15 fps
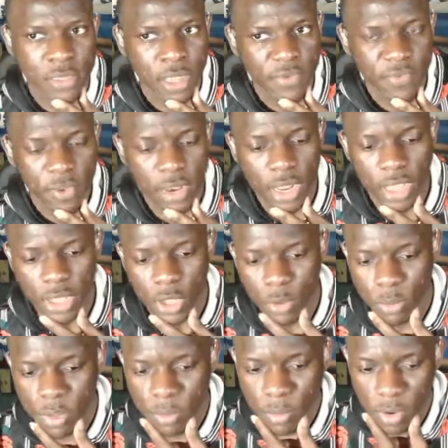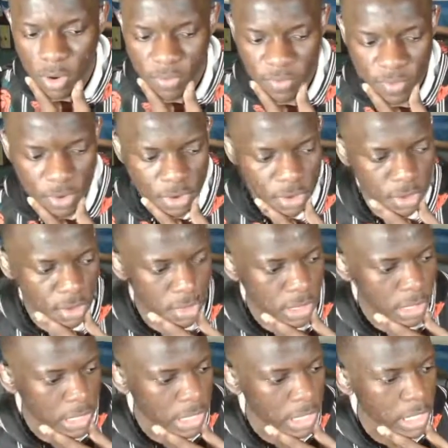So I feel like it would be more of a
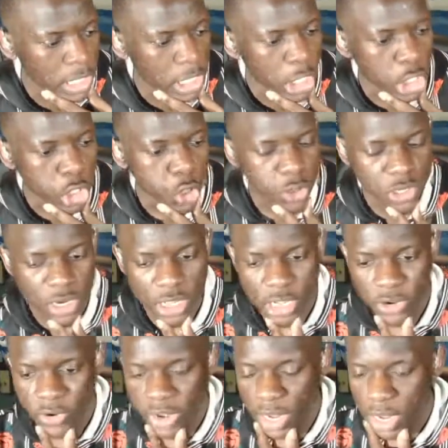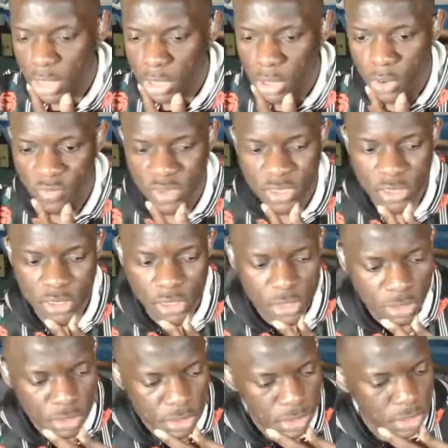he'll try to create like a
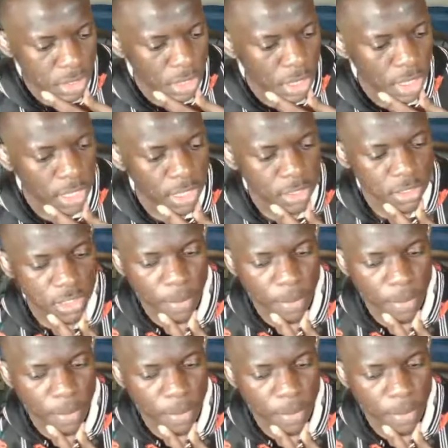resistance to like stop